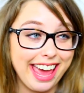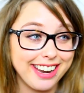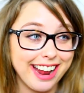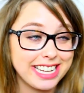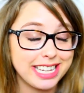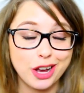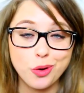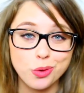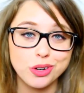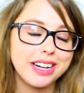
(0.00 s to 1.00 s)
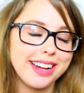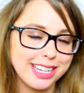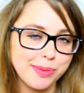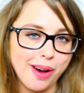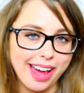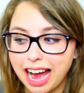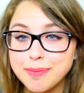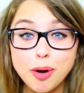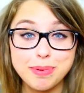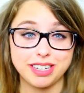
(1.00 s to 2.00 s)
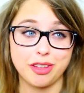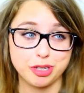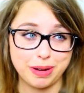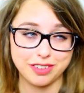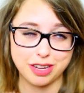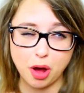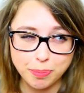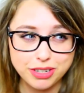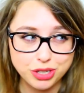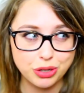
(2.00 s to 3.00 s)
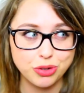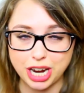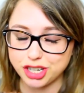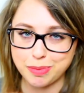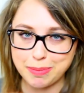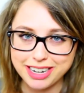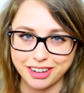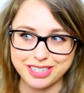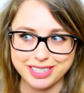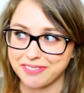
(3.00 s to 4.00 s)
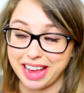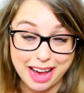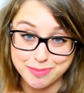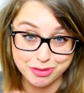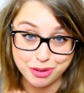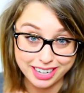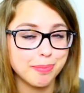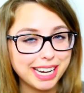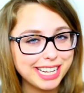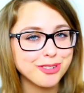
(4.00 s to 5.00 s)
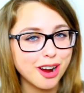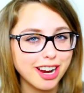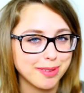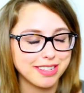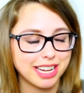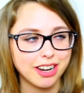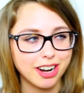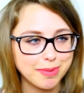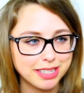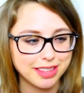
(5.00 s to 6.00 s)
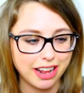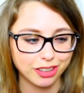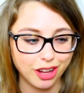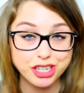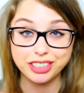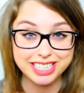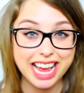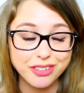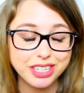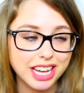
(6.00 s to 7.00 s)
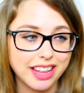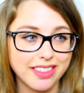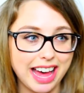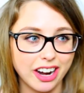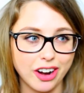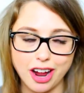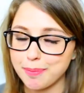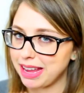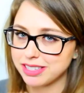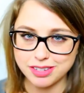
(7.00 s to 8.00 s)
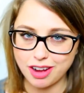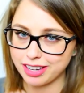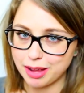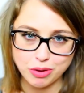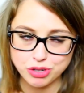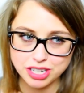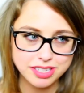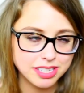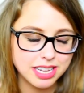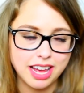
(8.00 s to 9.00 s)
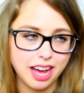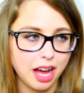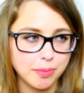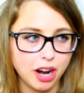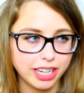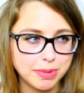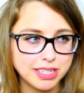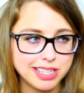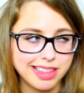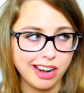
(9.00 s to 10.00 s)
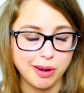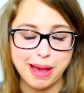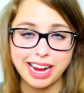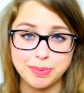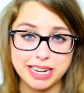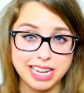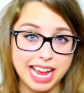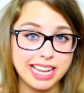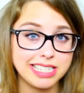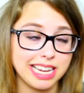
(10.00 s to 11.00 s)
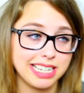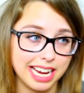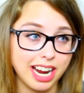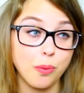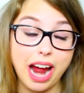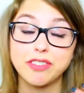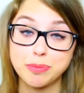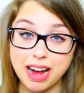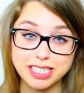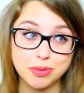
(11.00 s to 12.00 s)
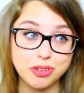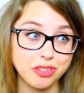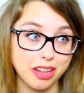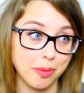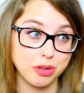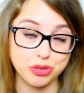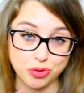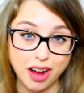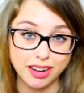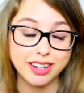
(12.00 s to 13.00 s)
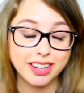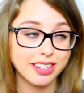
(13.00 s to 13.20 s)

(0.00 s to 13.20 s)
And I say, cool, tell me why. I'm open to other perspectives. I'm open to changing my mind on this stuff. I have before, but I need strong arguments. I need arguments that are logically sound, that are not based on emotions, arguments that are backed by science and data wherever possible, with strong